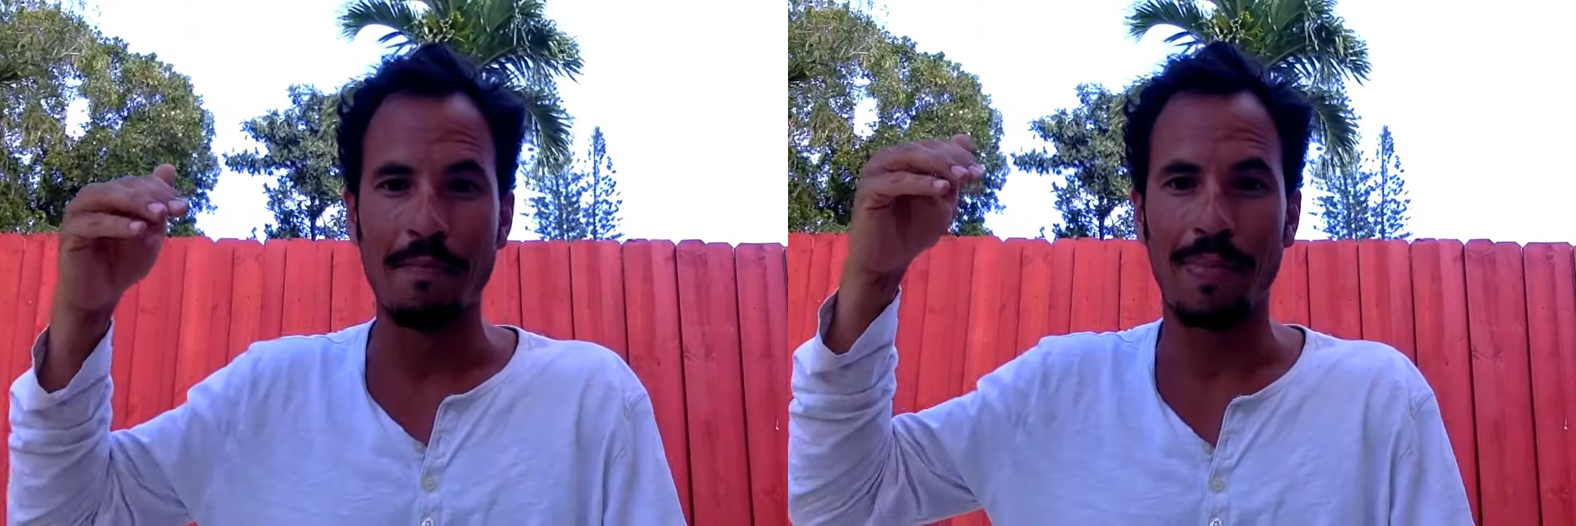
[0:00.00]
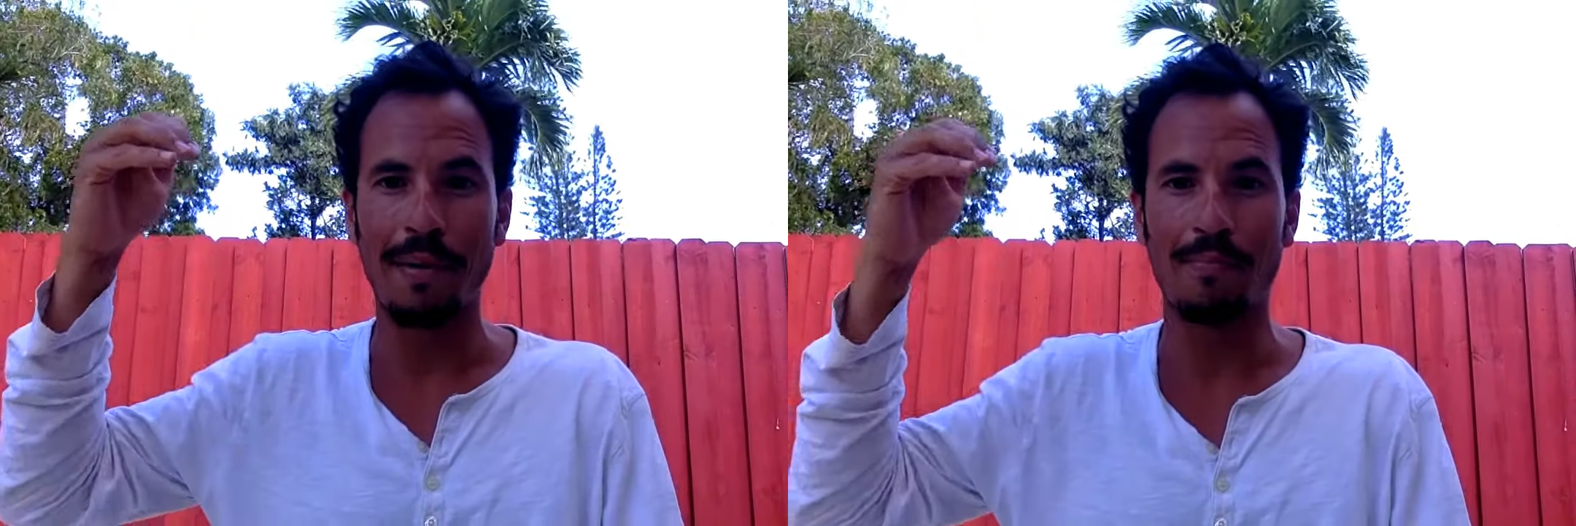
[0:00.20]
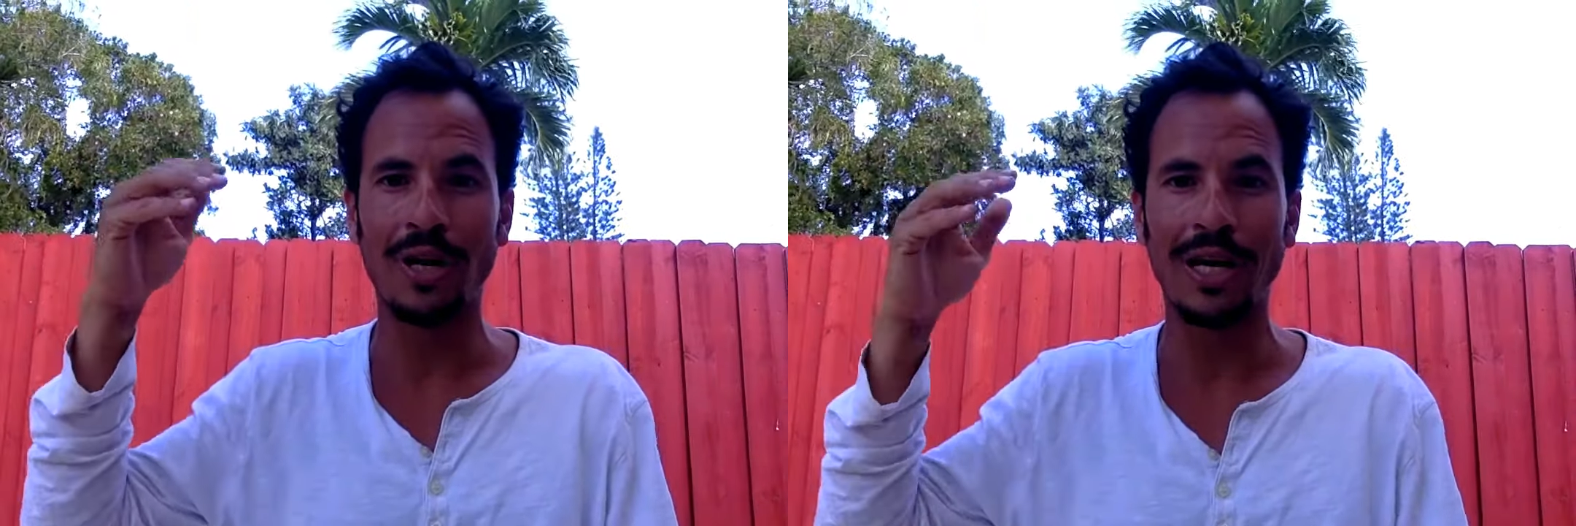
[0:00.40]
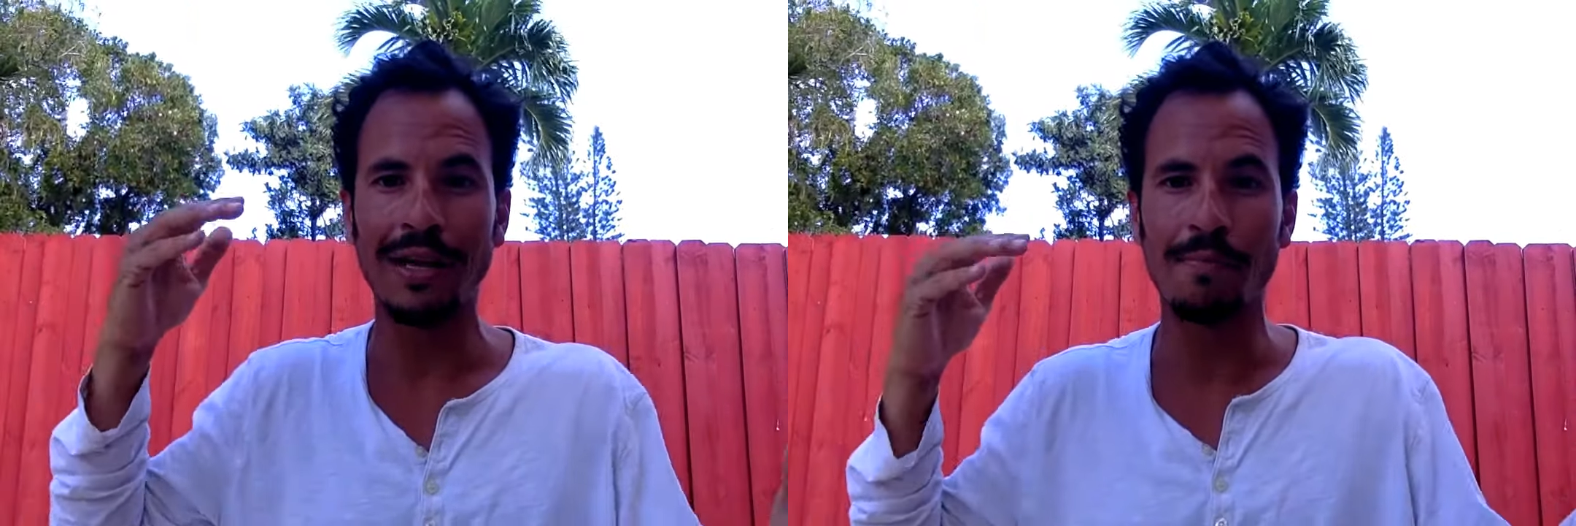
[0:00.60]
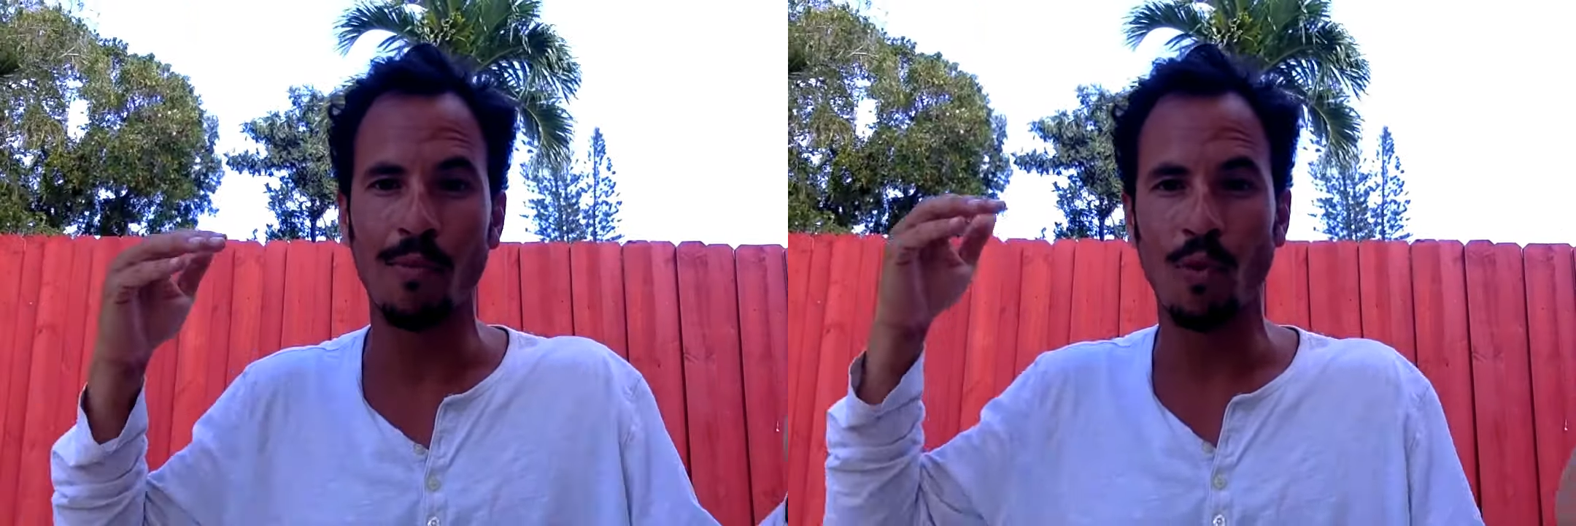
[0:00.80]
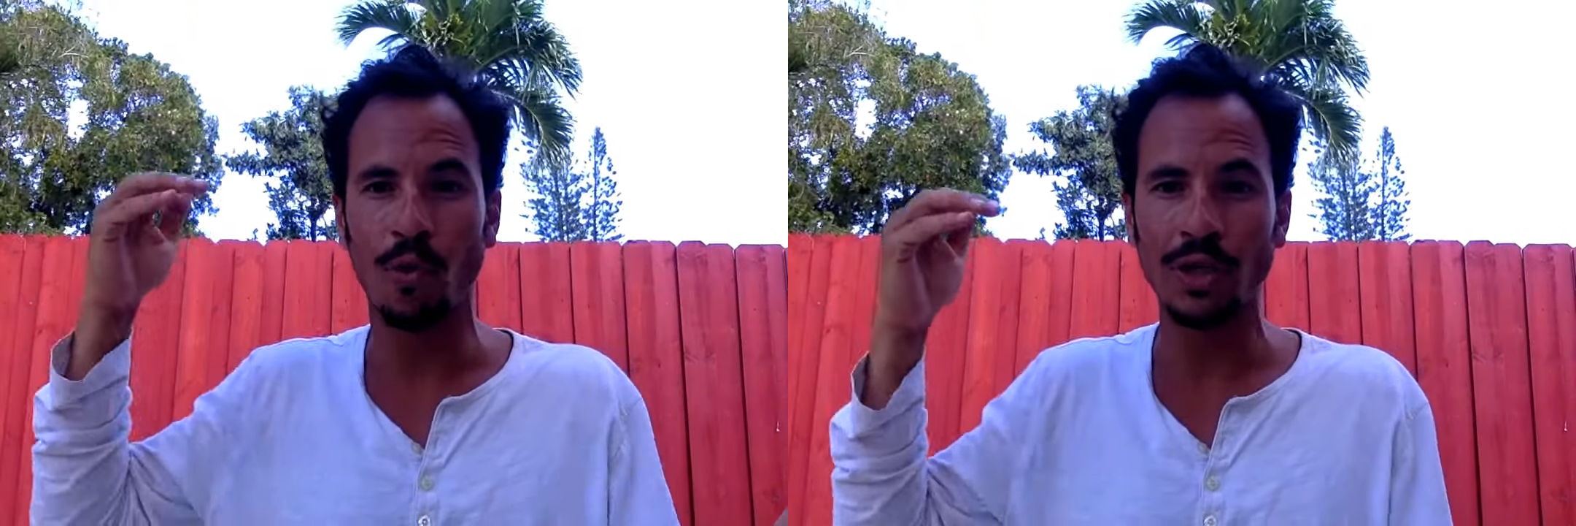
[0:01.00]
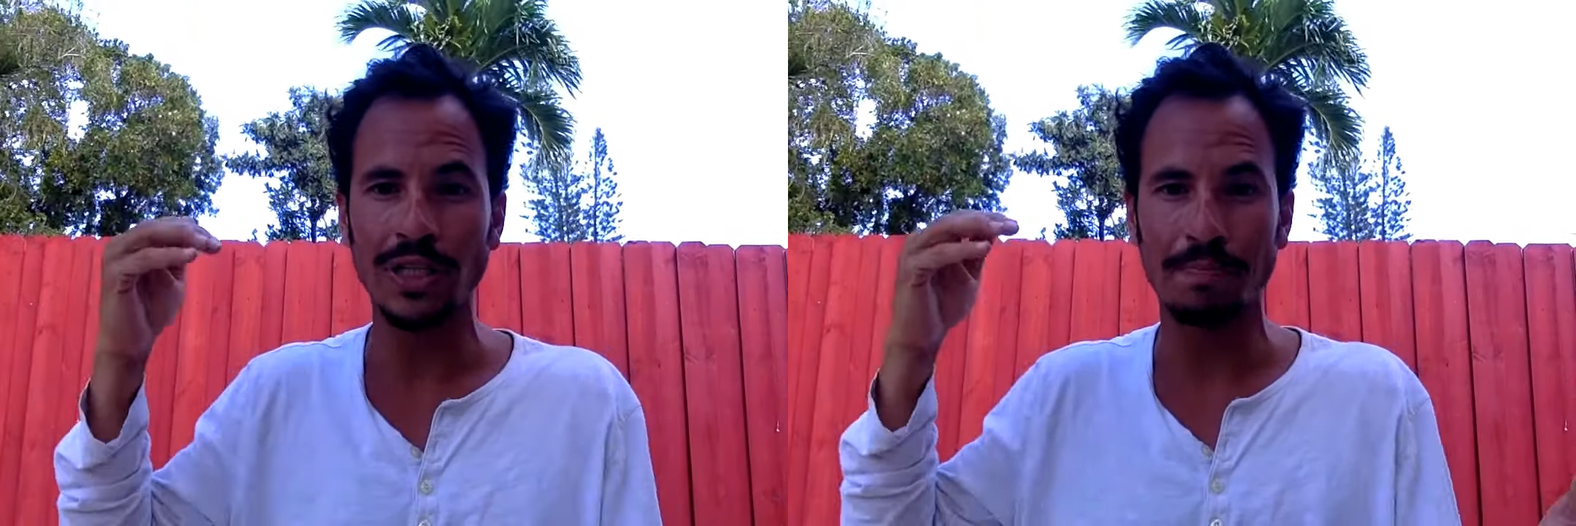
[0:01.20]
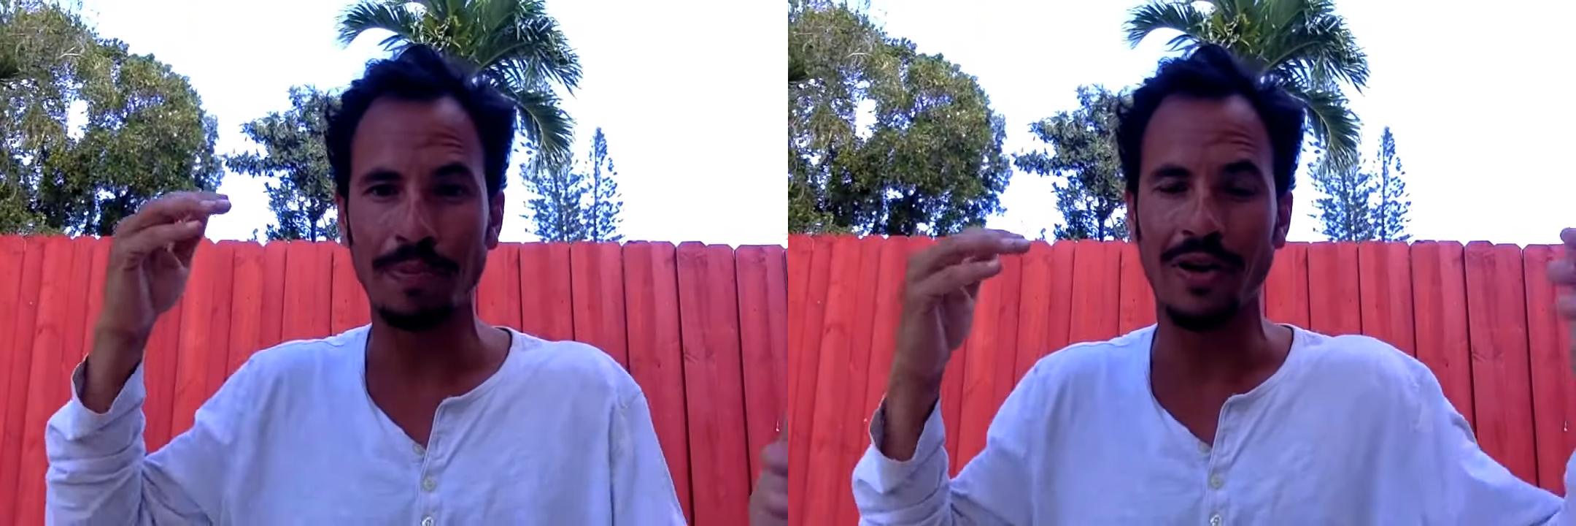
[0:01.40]
By bringing in more
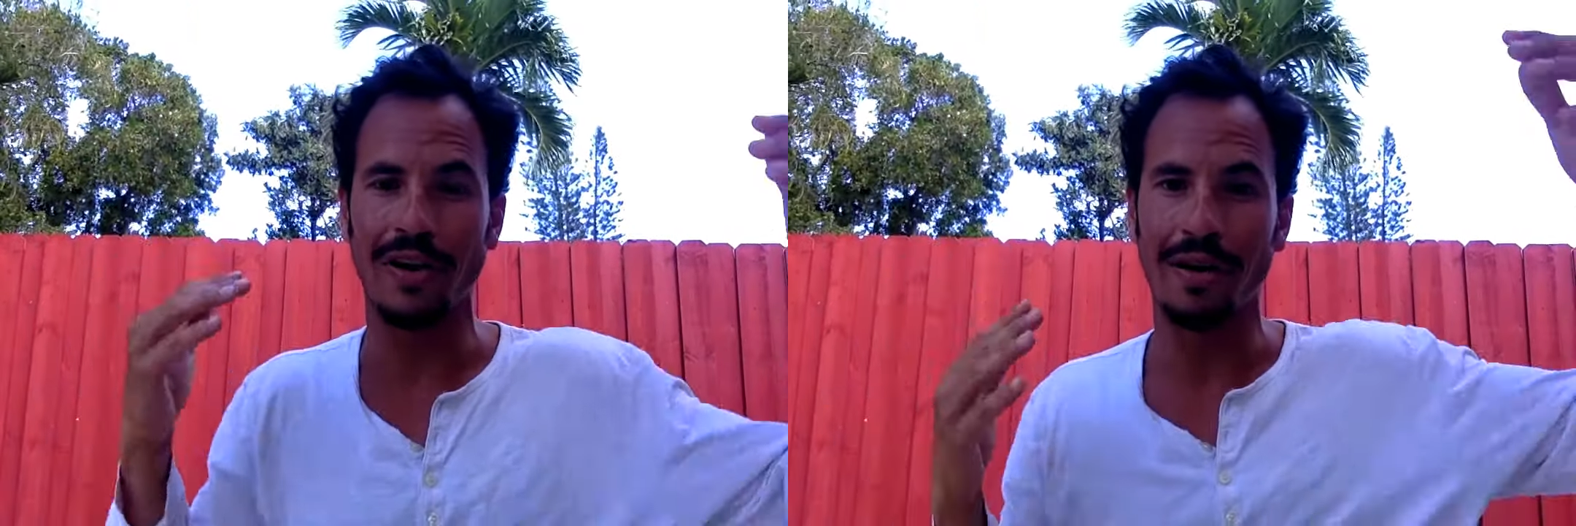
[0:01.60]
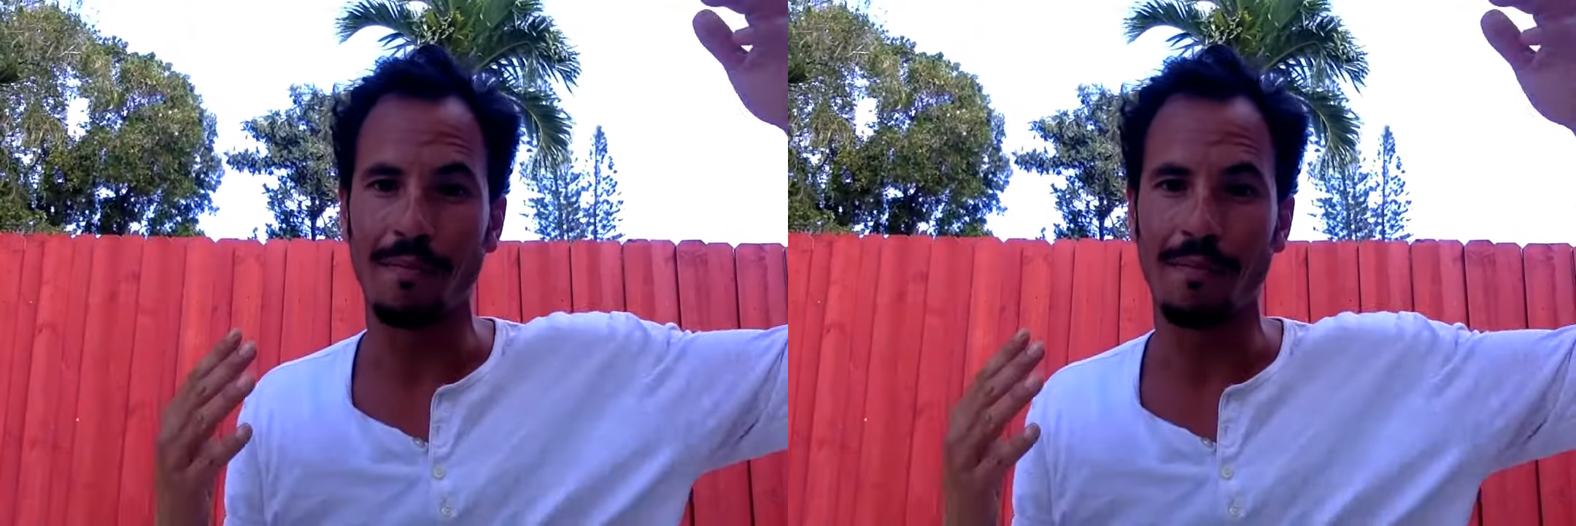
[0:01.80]
spirit,